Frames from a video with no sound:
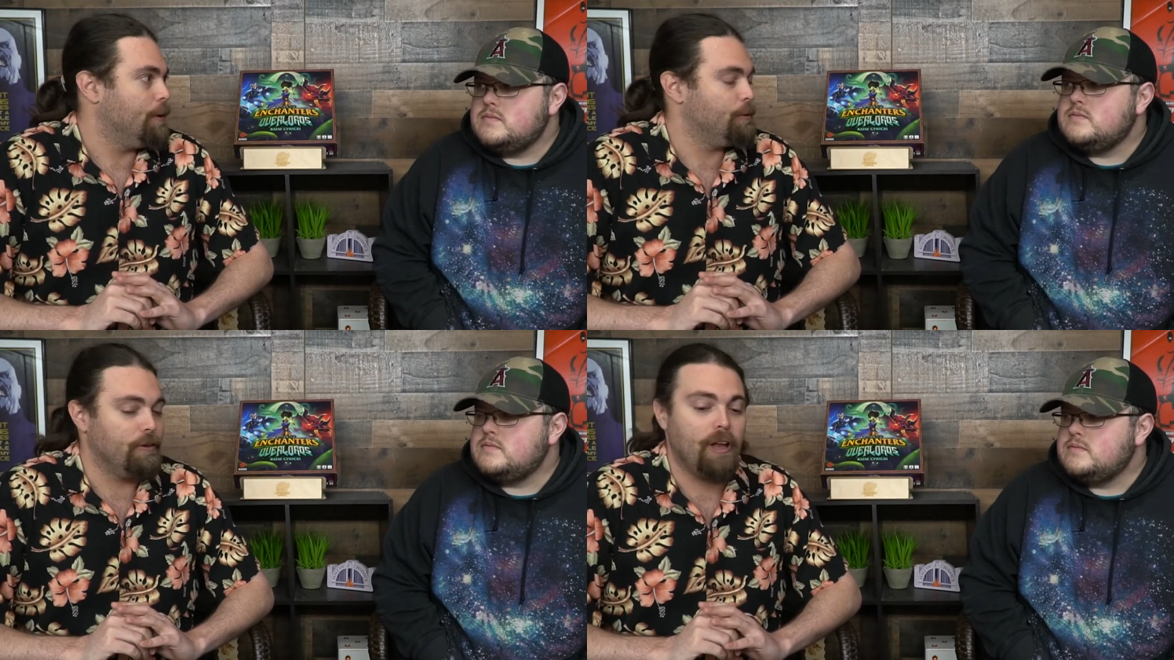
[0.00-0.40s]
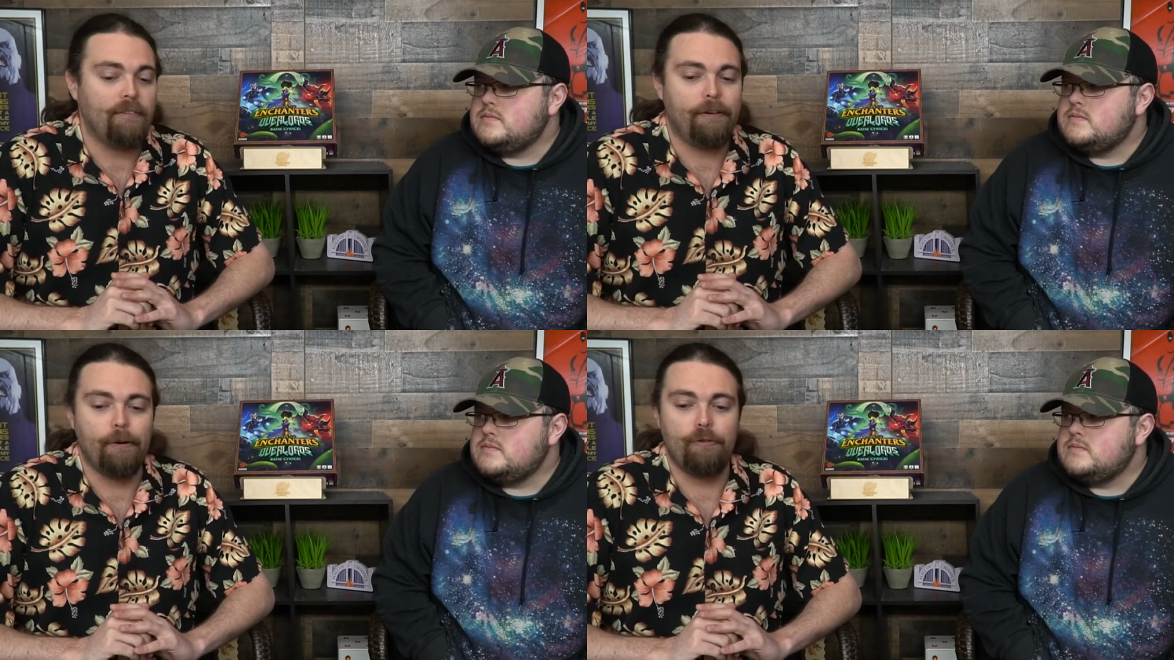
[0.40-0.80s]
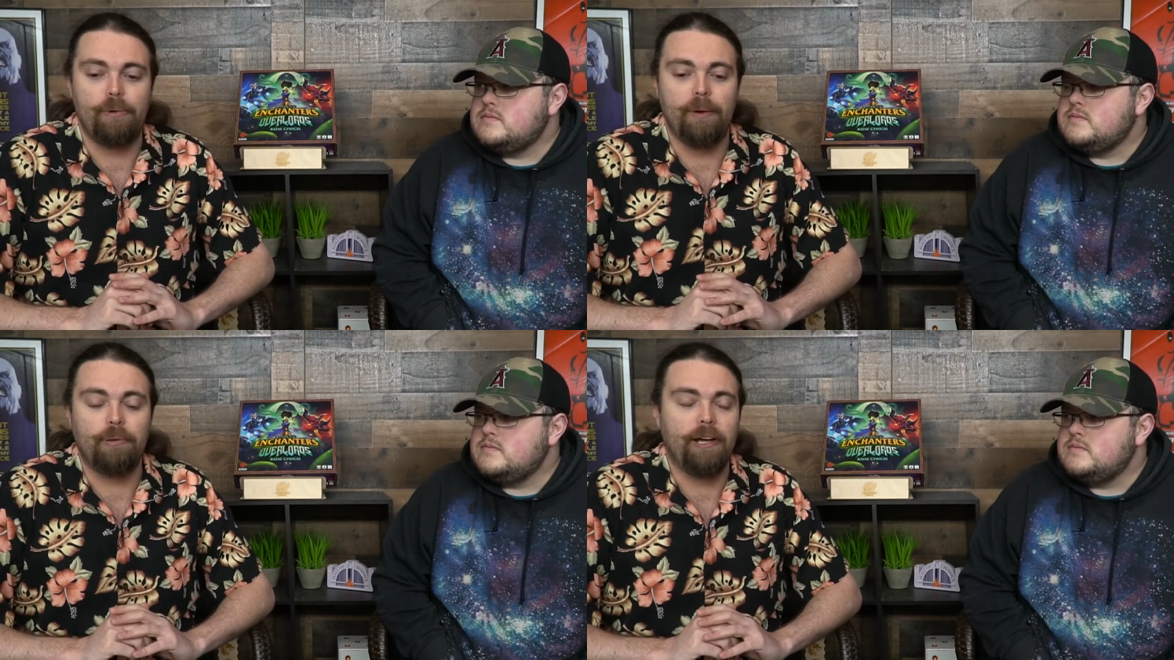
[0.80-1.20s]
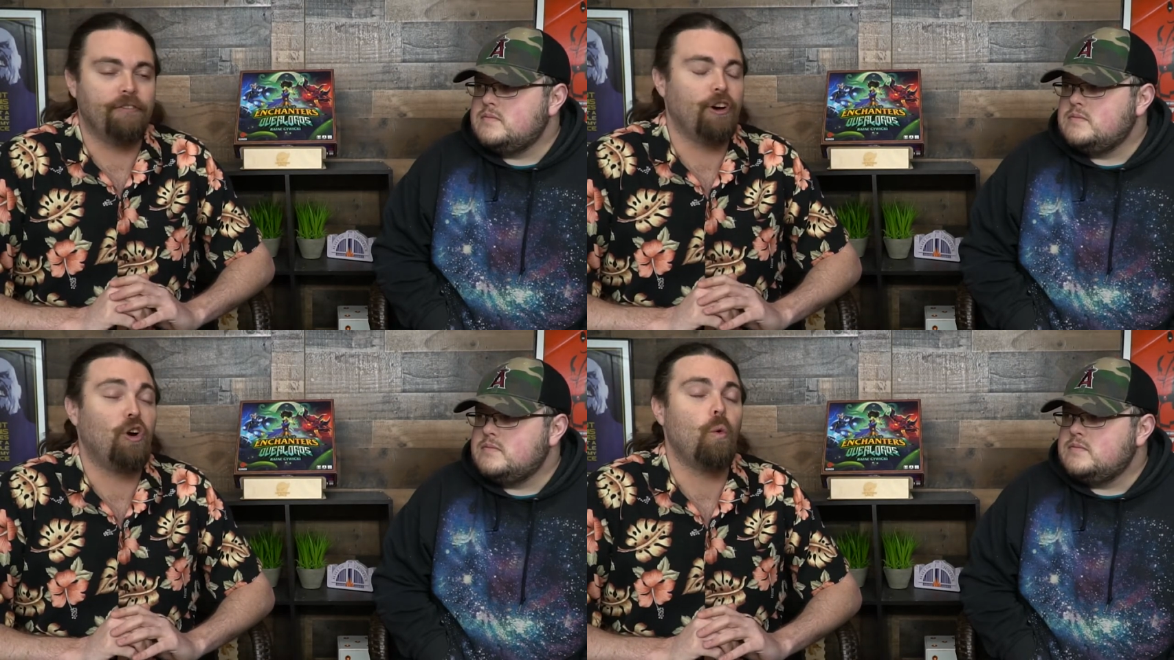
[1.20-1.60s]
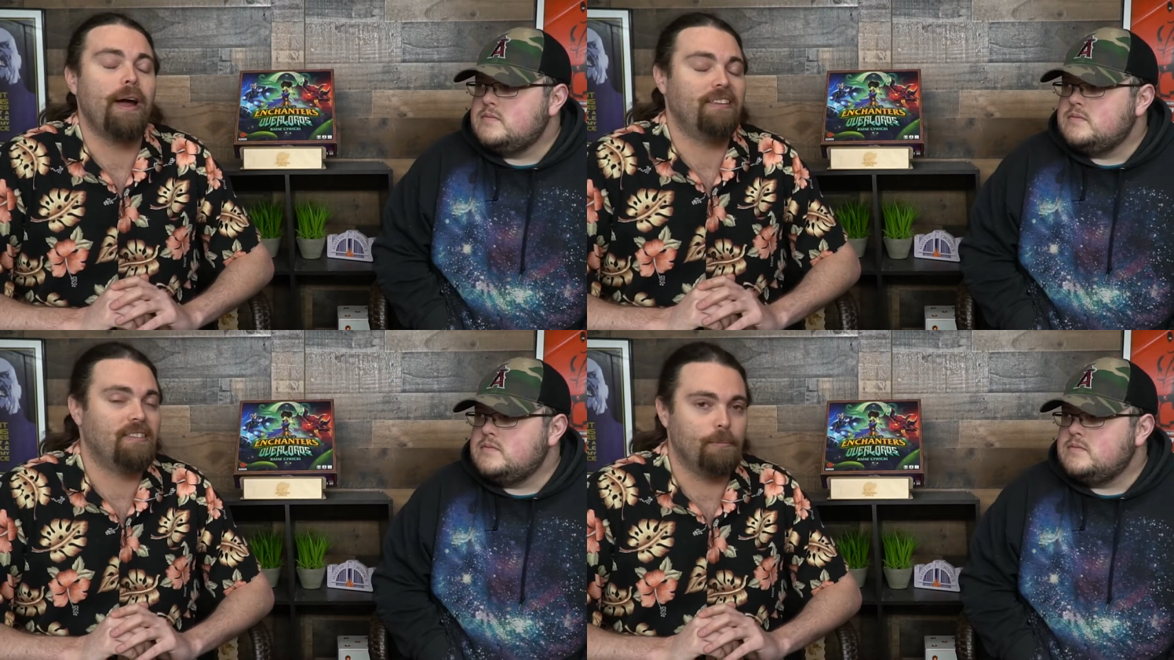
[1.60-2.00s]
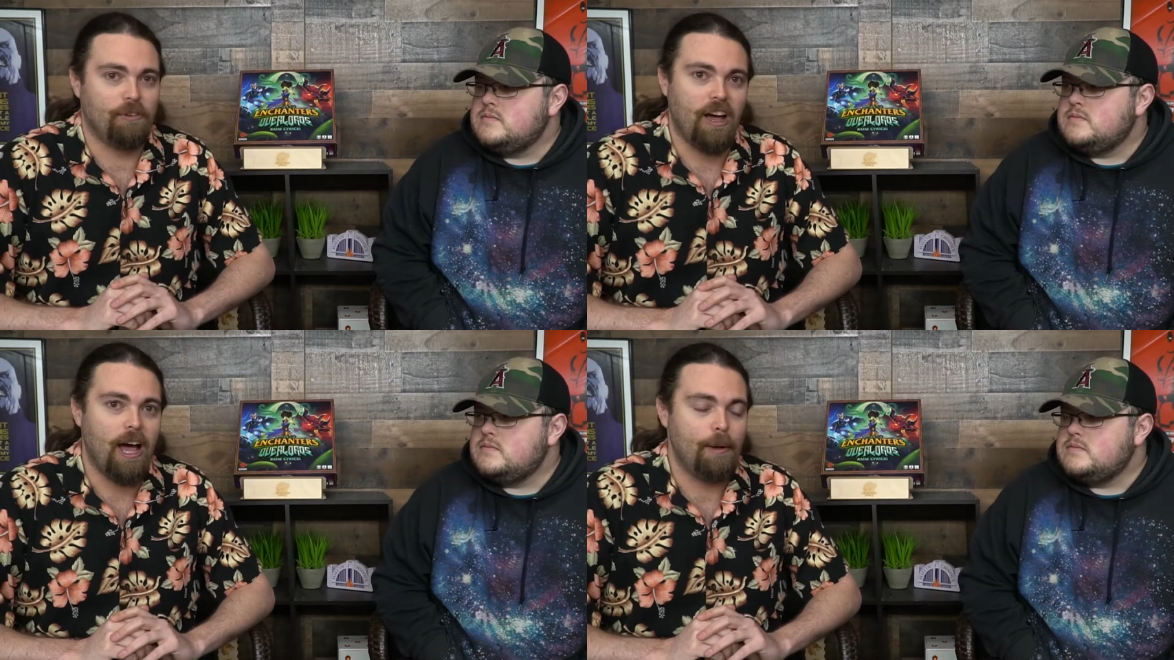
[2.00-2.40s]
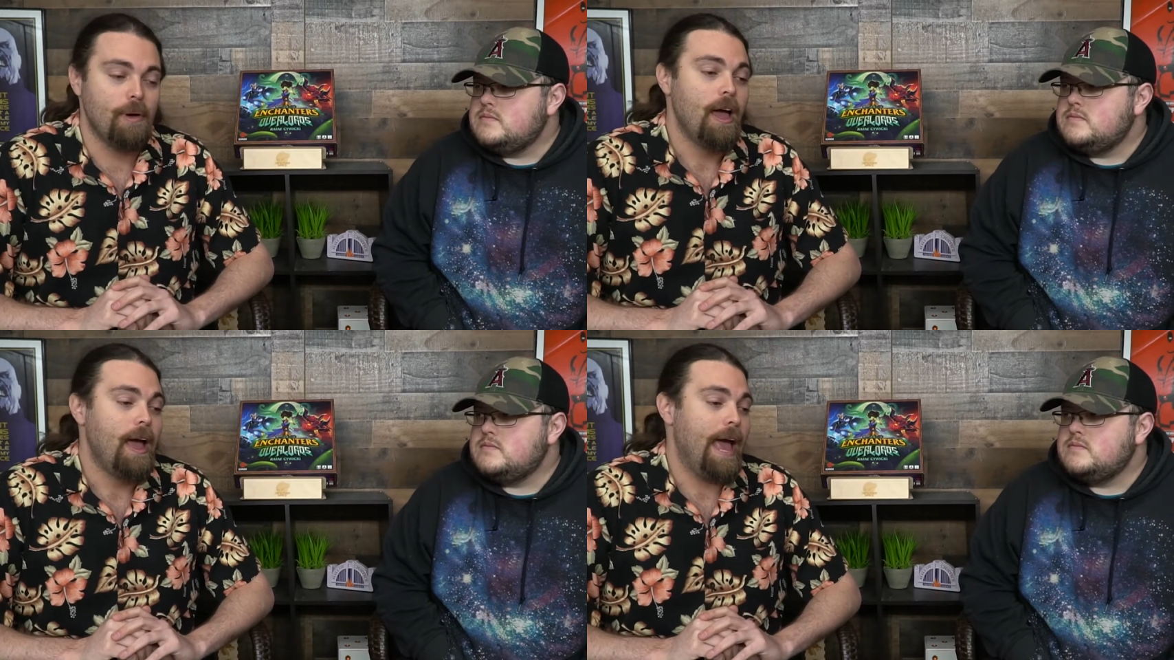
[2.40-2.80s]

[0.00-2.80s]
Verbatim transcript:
Speaker 1: There's enough here for me to play for quite some time.